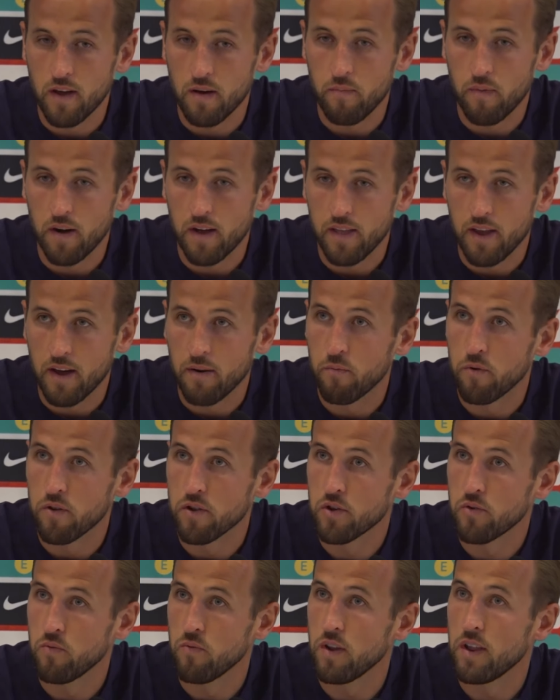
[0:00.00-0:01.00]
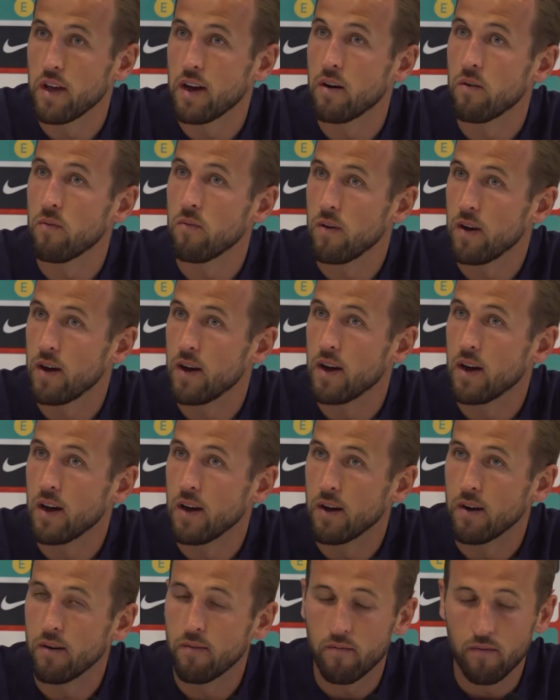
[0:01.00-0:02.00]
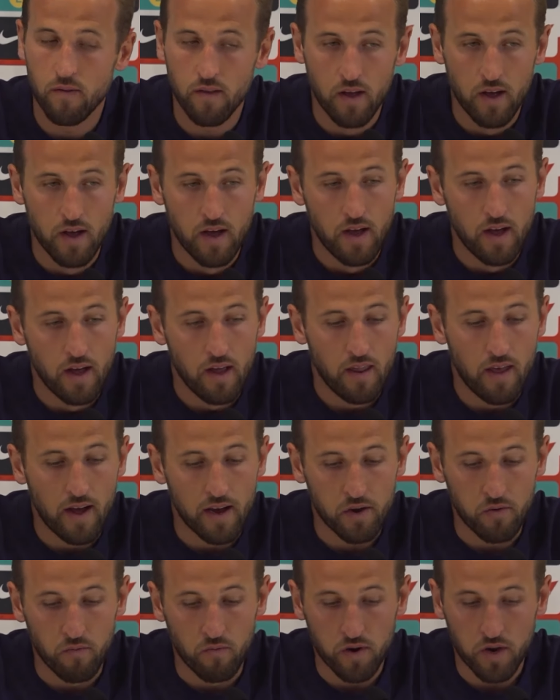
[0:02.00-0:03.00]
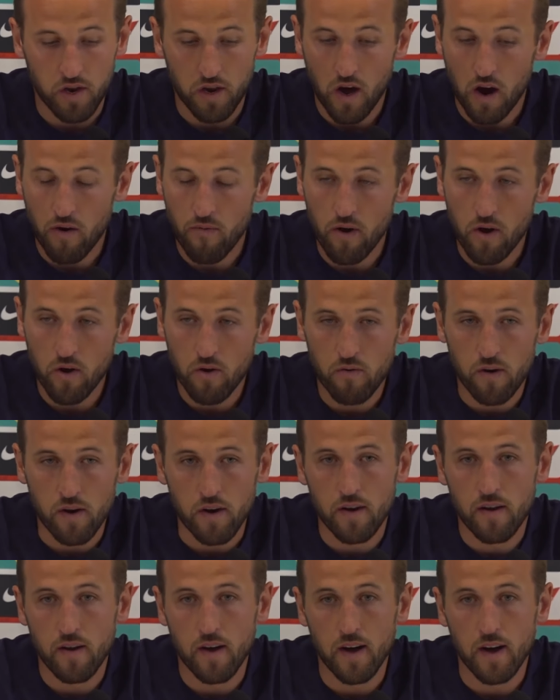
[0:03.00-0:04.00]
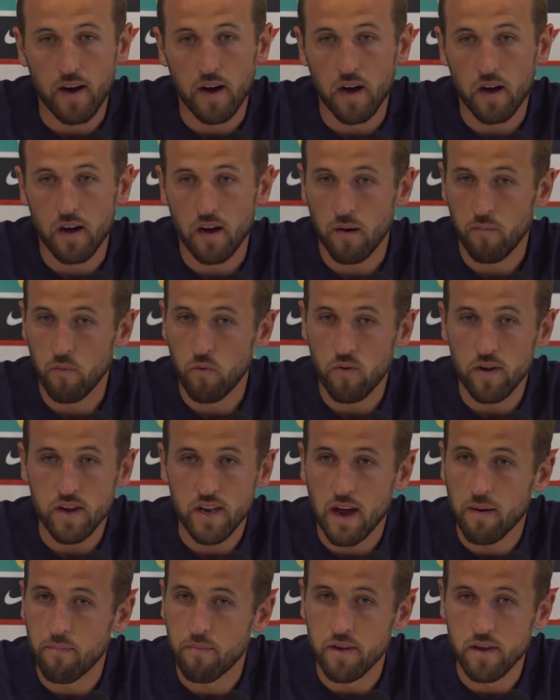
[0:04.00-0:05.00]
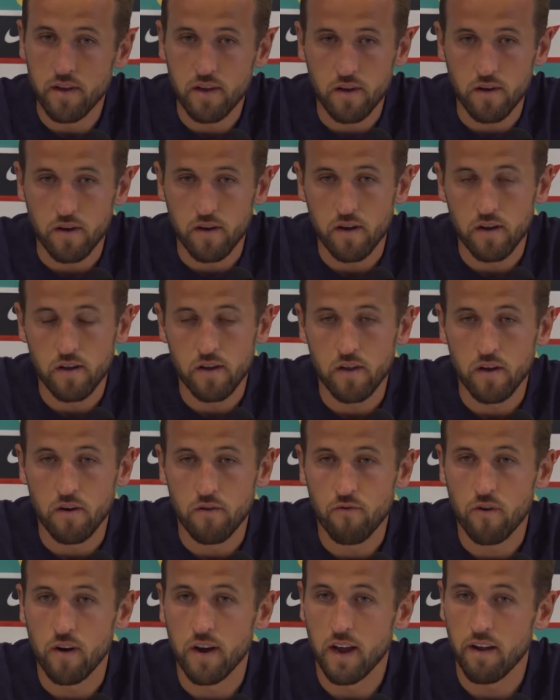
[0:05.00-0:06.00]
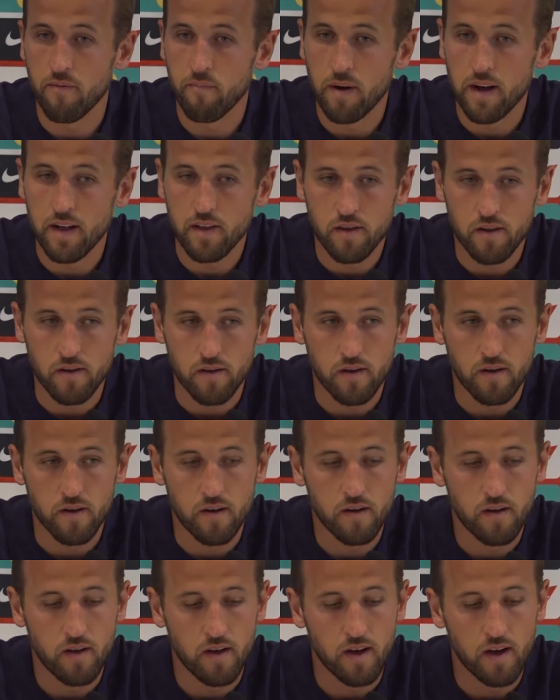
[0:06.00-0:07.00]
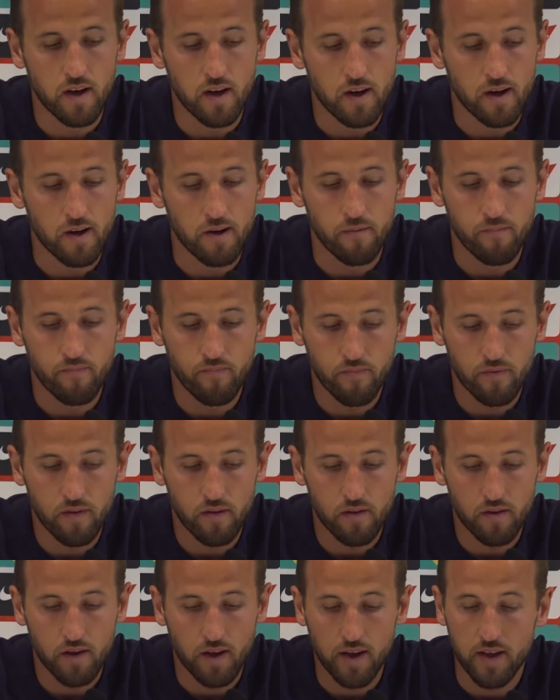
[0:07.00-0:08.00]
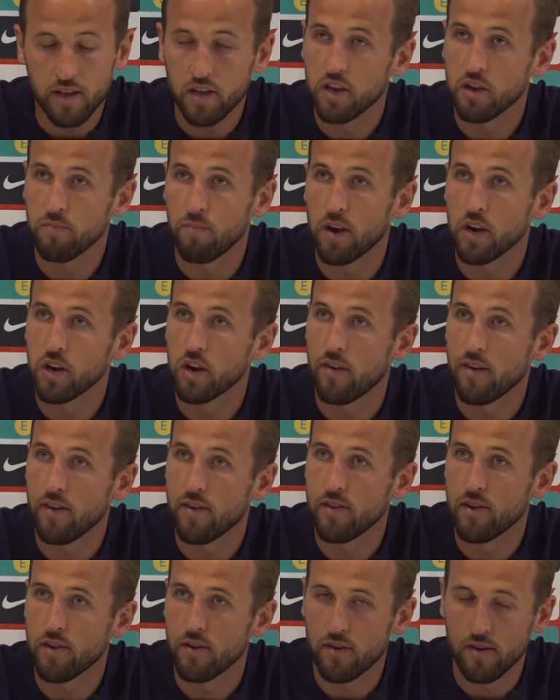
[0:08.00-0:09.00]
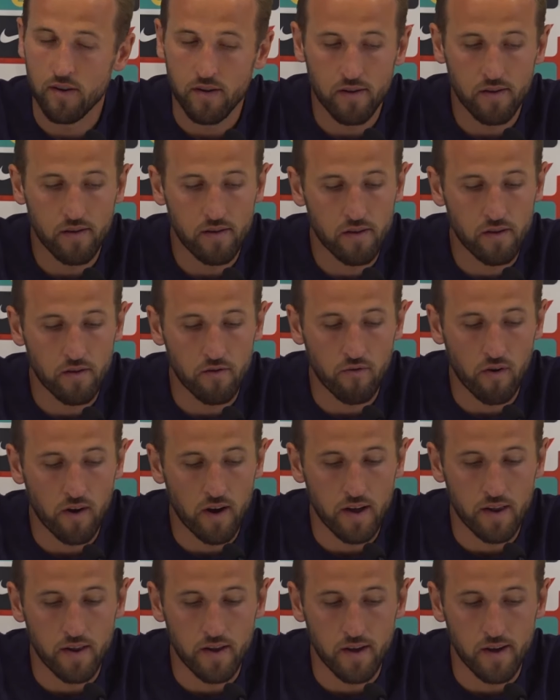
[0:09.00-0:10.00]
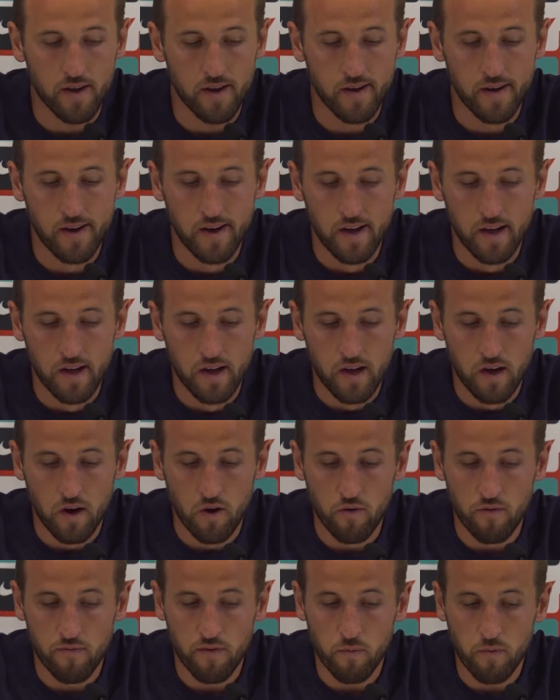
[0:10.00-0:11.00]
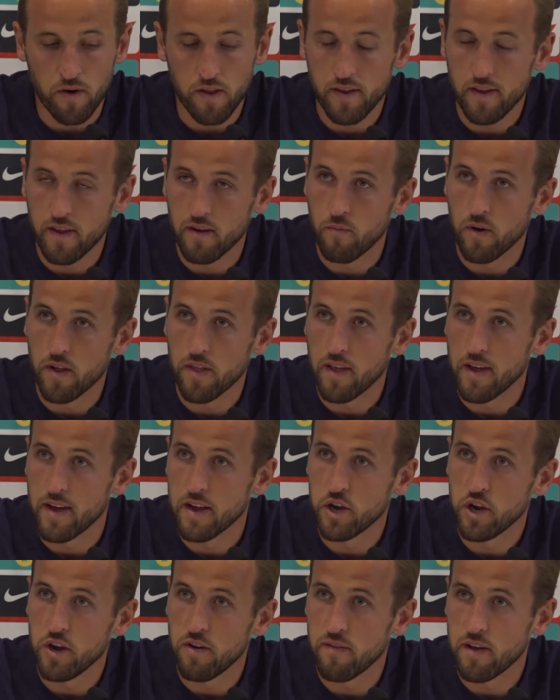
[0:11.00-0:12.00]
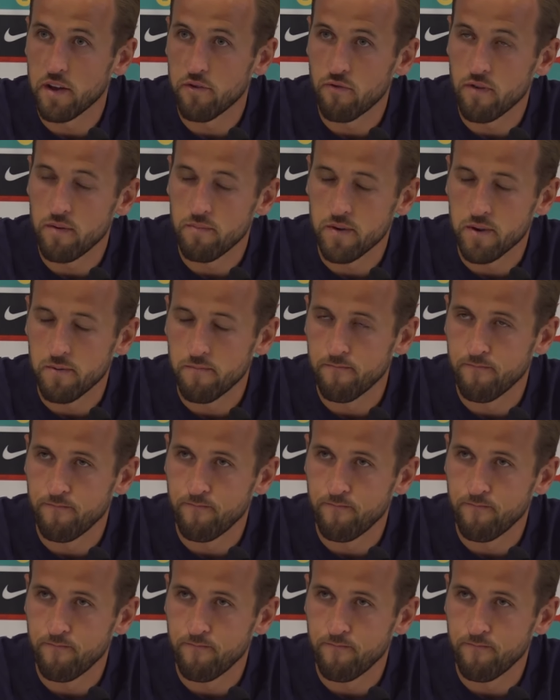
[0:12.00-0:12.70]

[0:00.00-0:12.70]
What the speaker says: yeah, my dad would have sorted out that sort of scenario, and I'm always happy to, you know, try and give back to kids, especially to try and hopefully one day achieve their dreams.